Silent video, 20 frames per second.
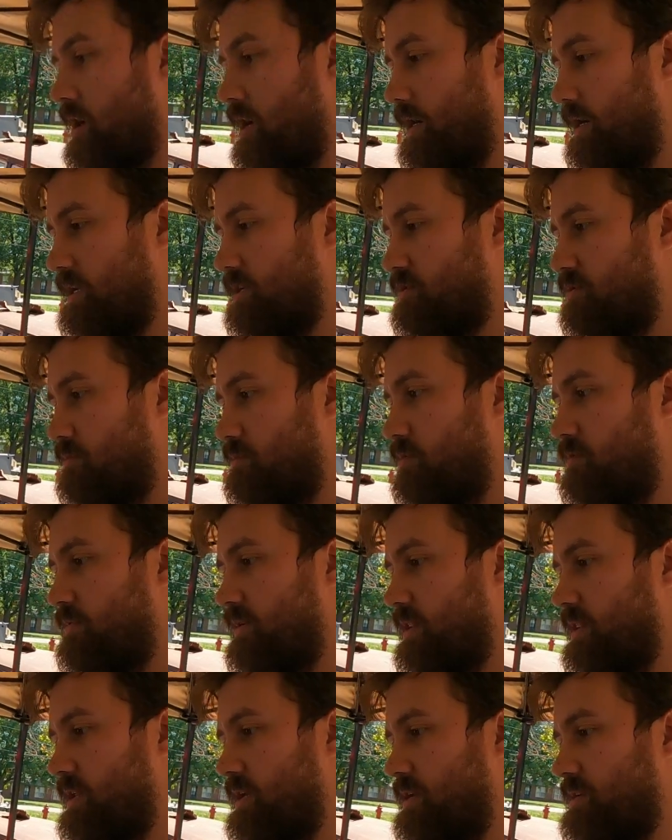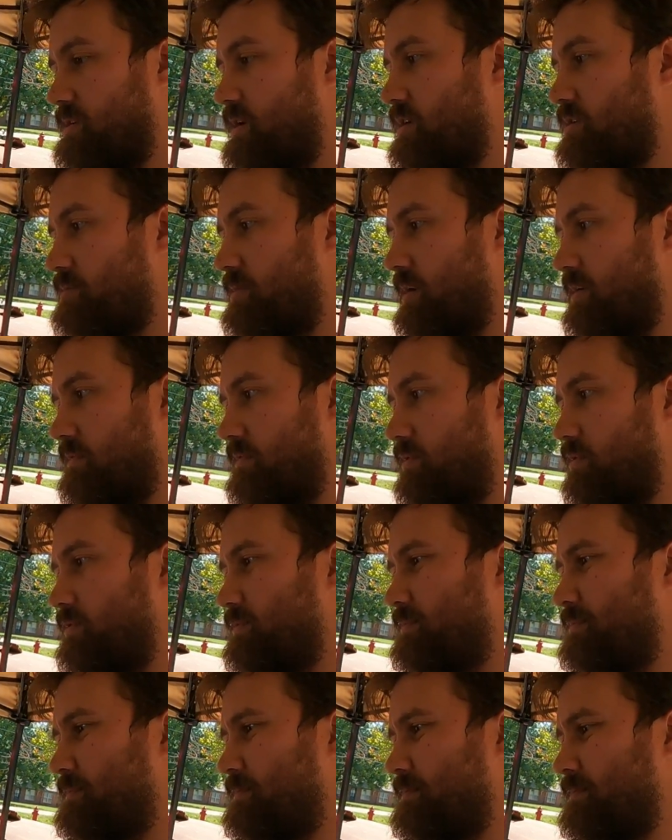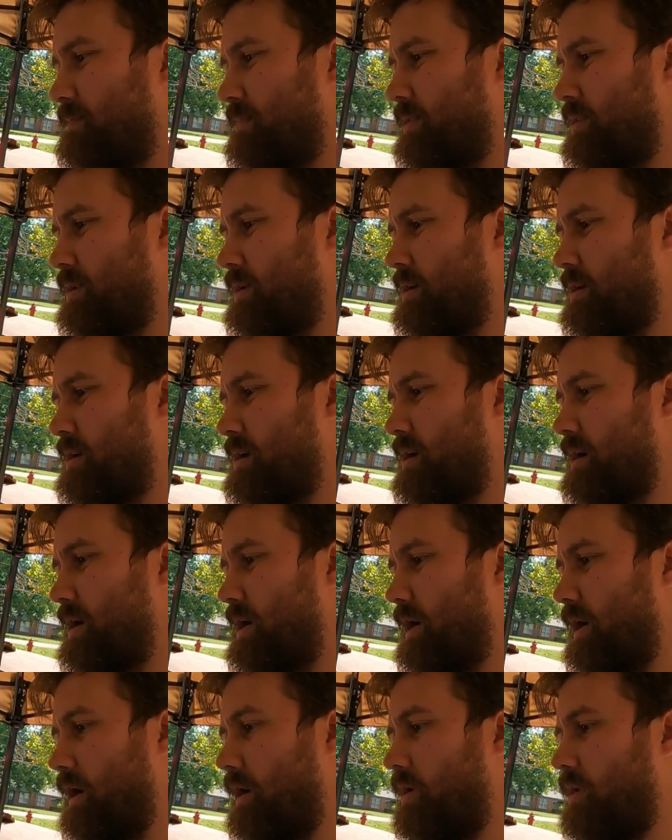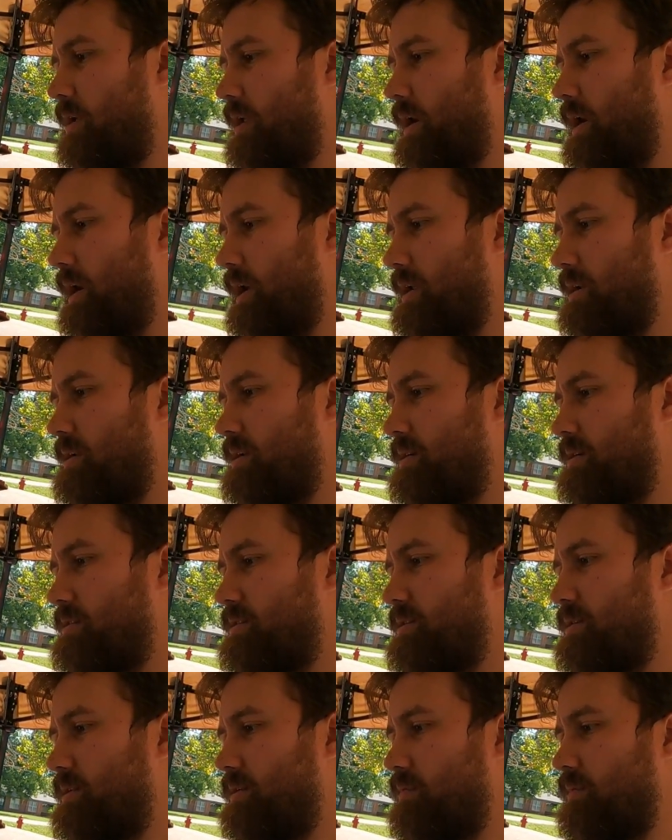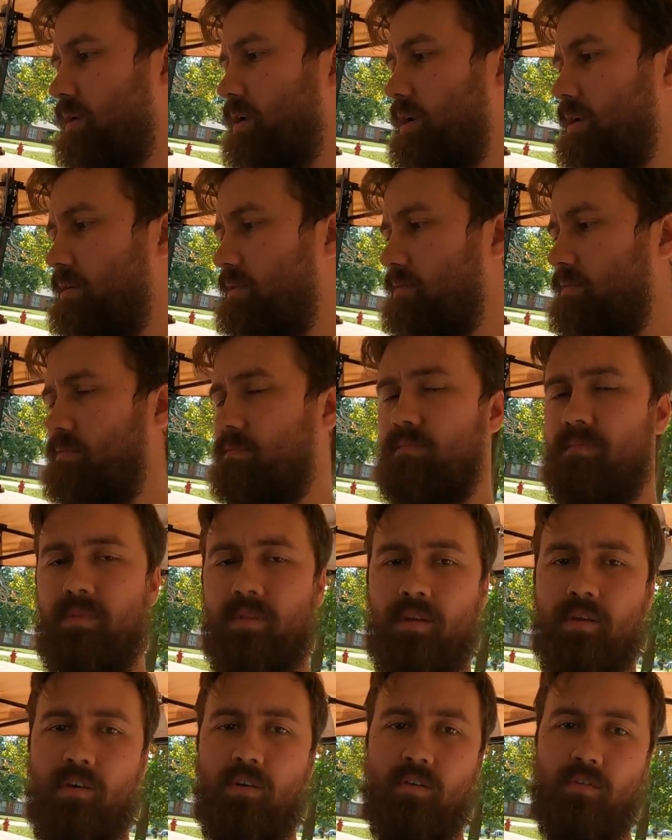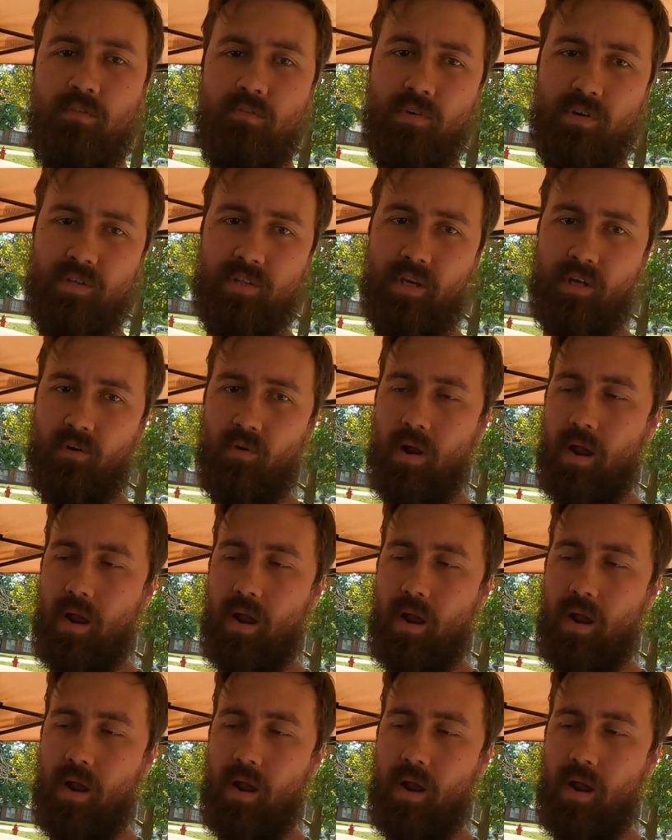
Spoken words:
I guess, removing the exhaust manifold and cleaning it so that we can fix that